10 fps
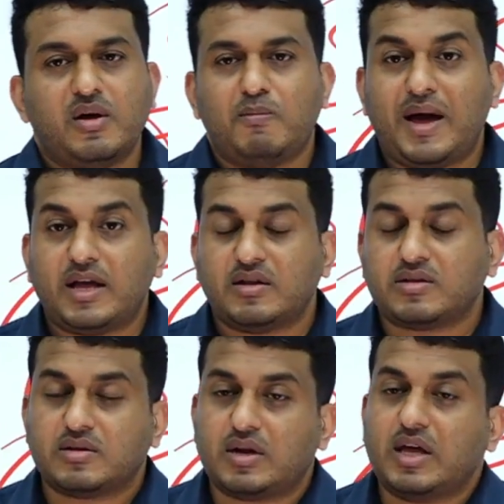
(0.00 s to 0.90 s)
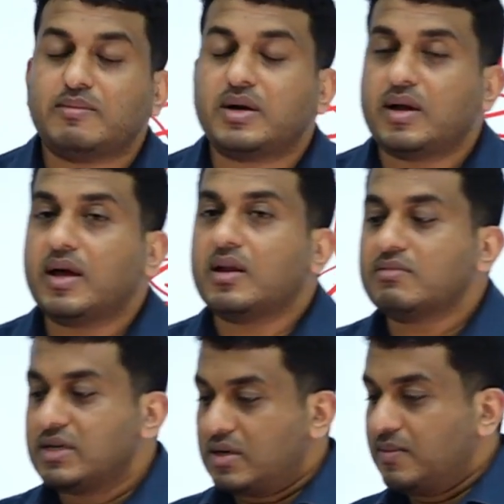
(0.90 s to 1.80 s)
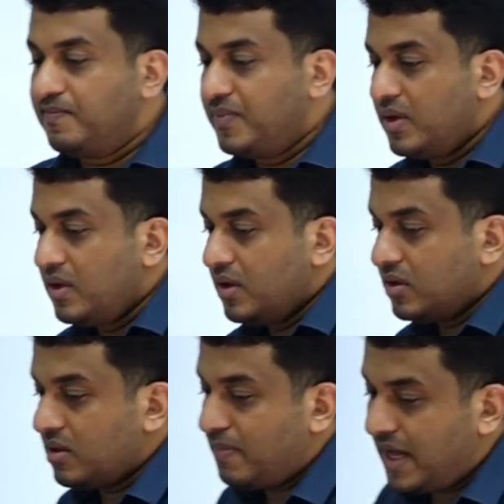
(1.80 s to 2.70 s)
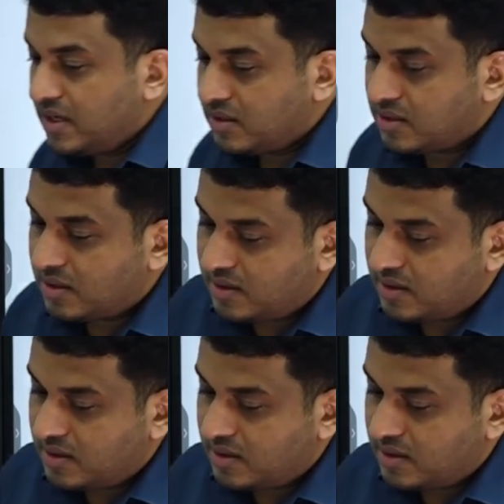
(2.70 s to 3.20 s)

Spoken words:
Paris Climate Agreement. The Paris